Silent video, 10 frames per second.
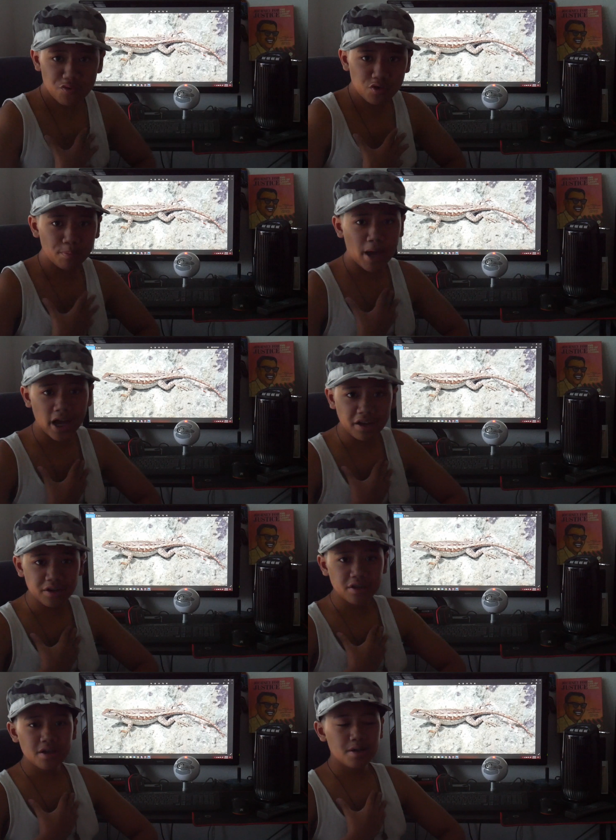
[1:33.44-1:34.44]
feel bad
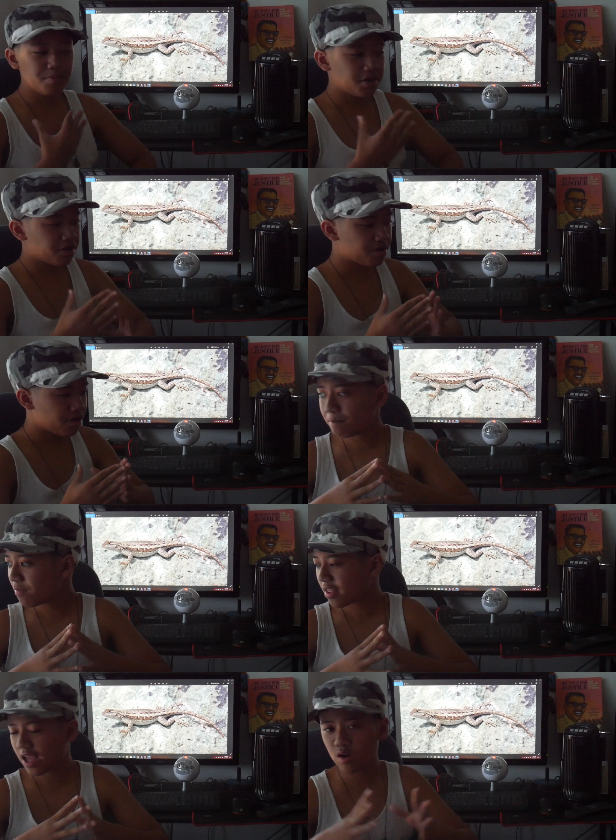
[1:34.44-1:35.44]
because
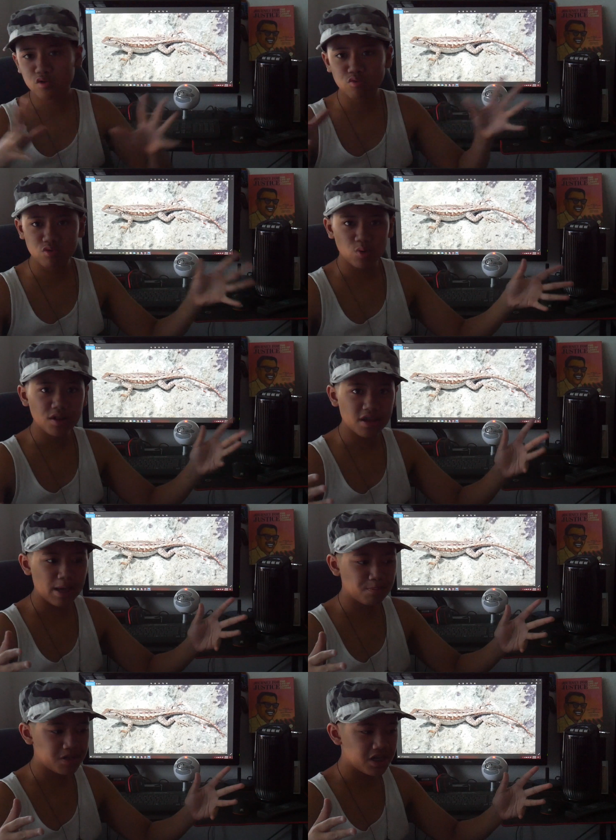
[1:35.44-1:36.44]
this house was once
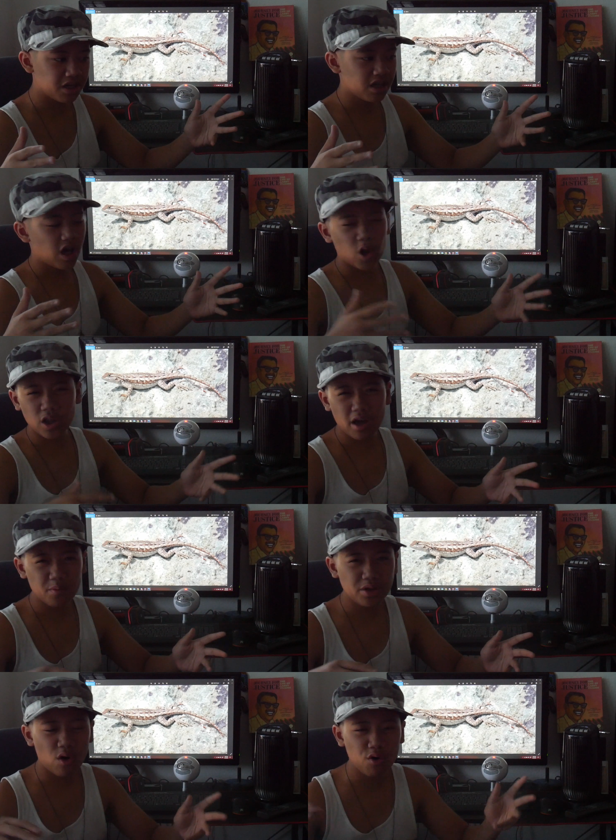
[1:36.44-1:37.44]
empty,
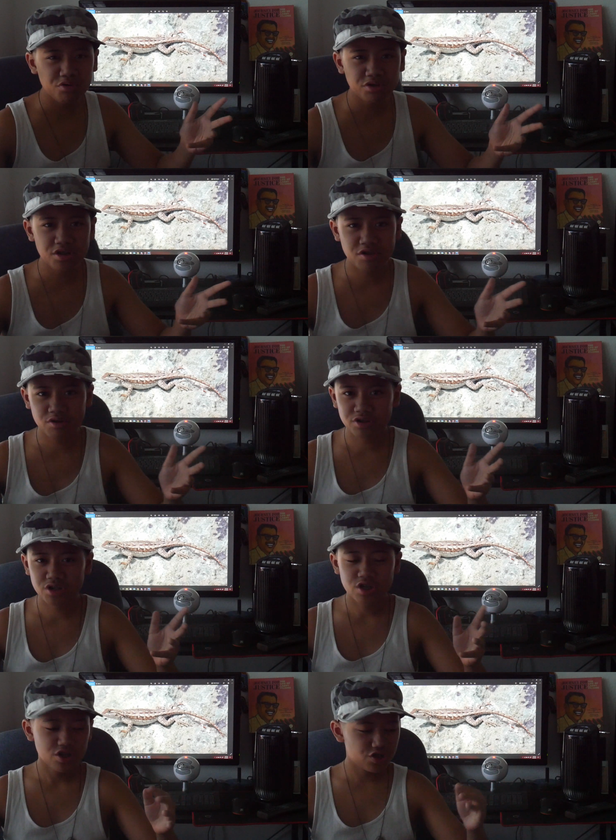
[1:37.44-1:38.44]
allowing all the
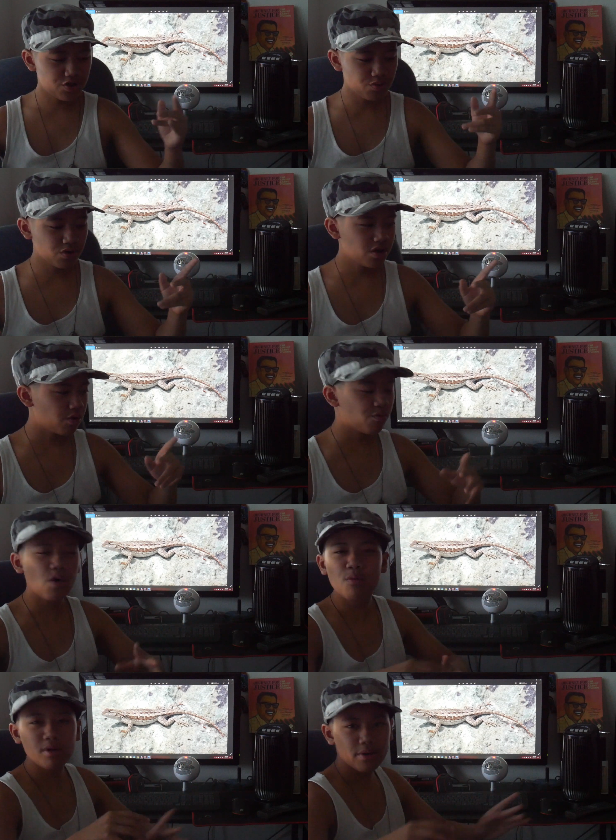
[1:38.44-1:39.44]
lizards to
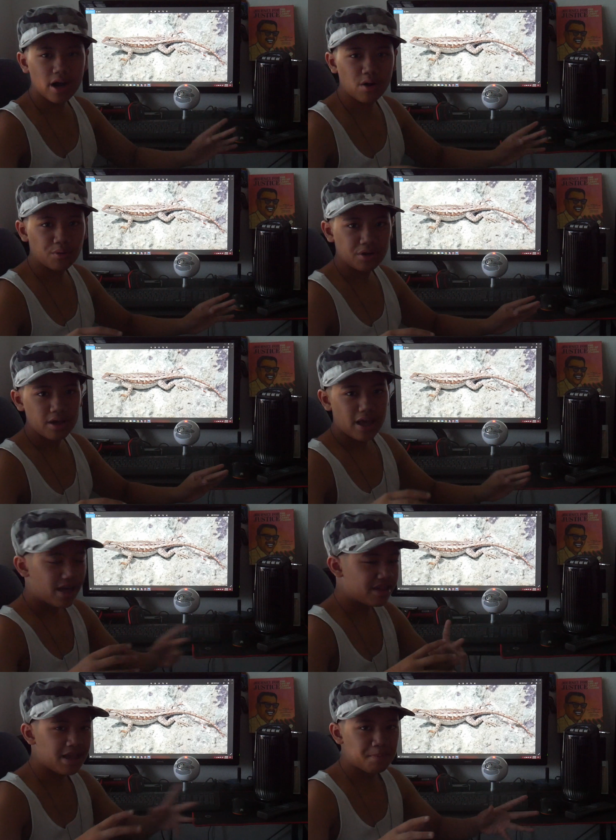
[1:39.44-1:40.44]
roam around
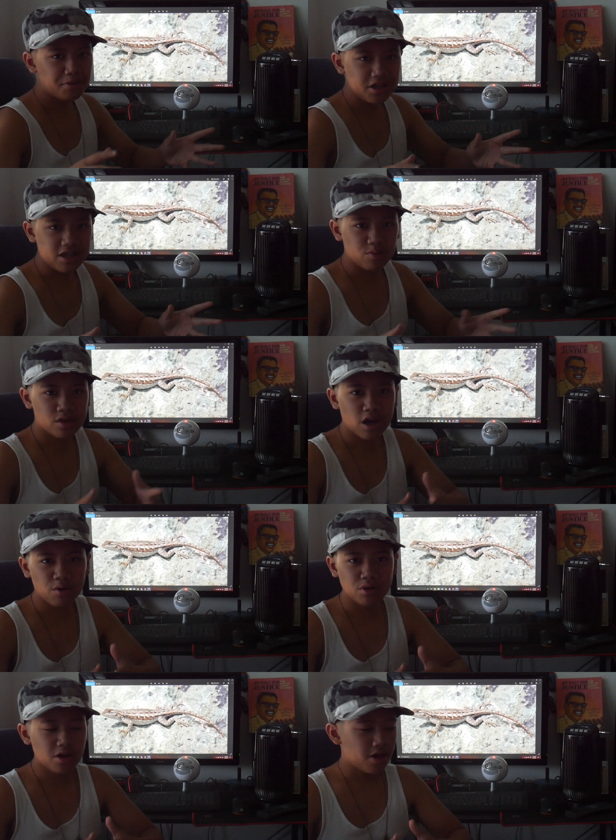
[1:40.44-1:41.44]
as they please
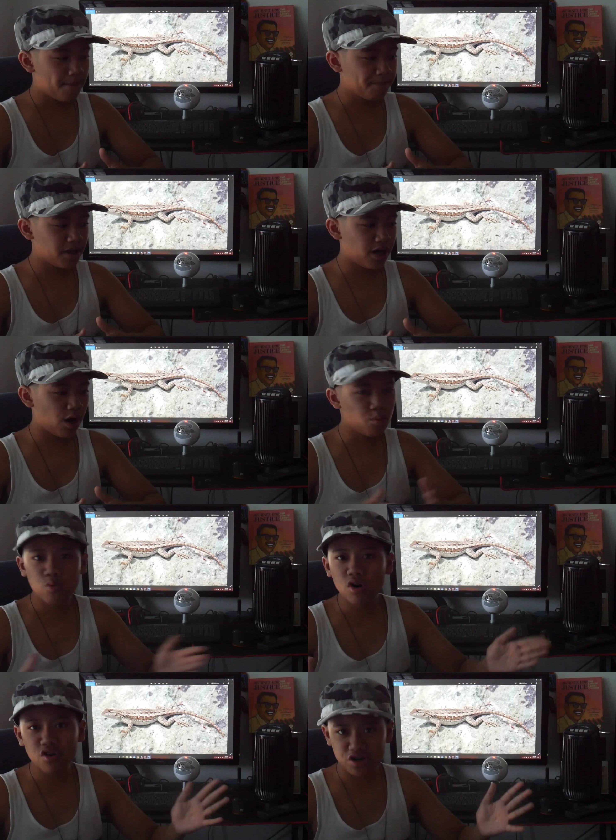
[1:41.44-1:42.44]
without a
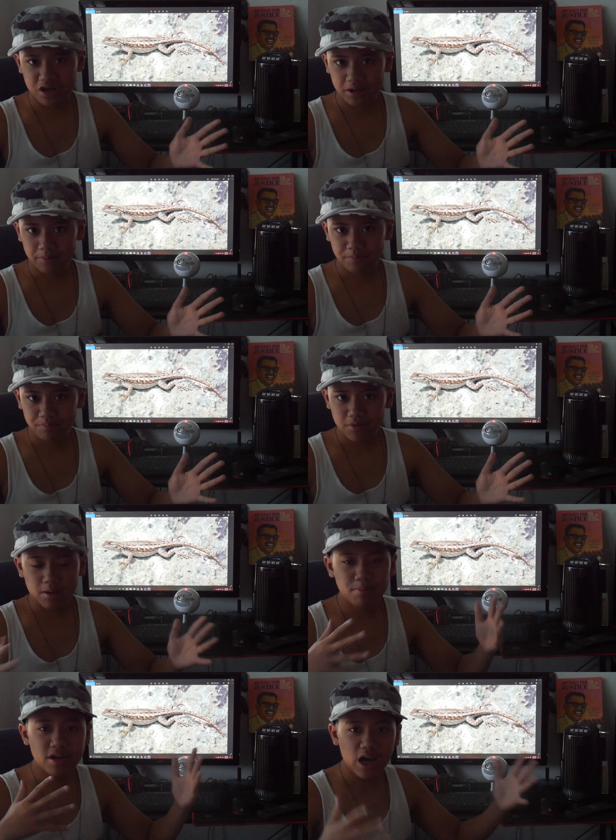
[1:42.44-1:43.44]
worry.
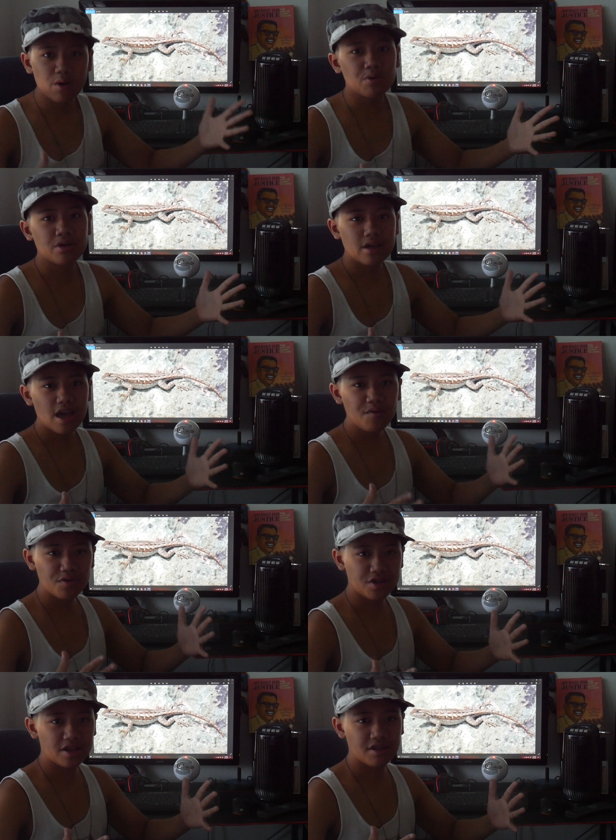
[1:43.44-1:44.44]
But now, ever
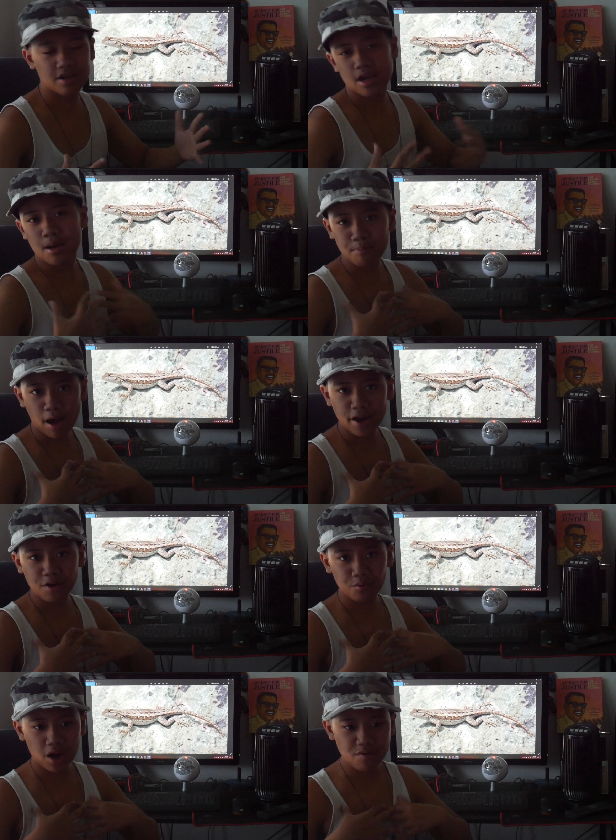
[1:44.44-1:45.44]
since my
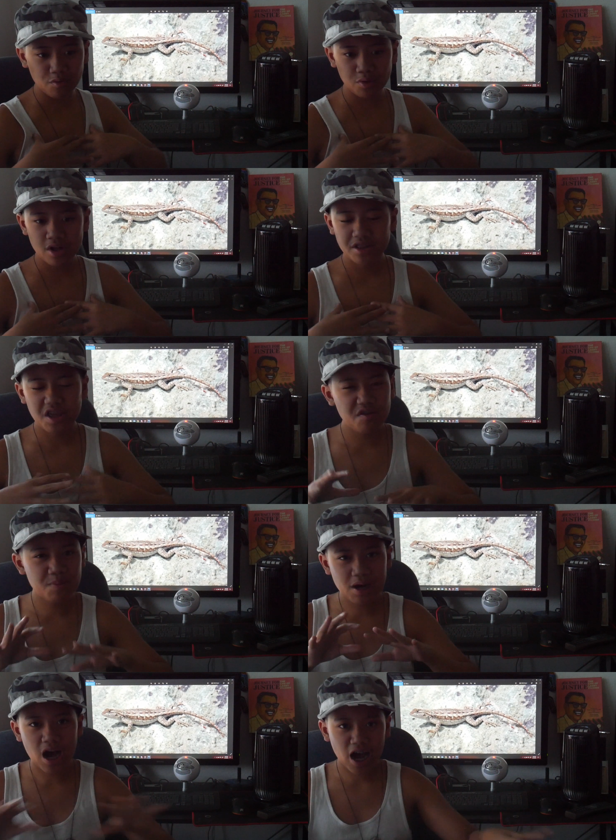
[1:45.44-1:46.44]
arrival, they have
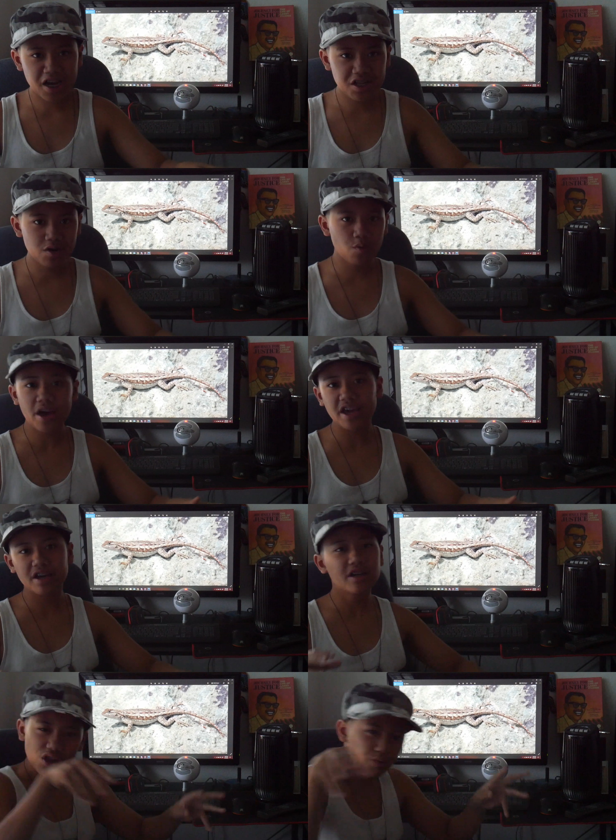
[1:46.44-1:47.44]
been hiding
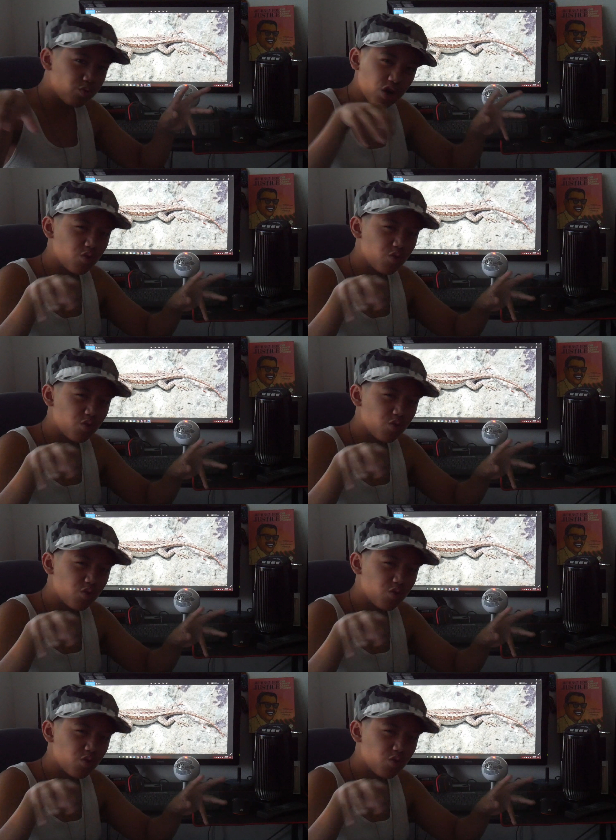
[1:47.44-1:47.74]
away. They run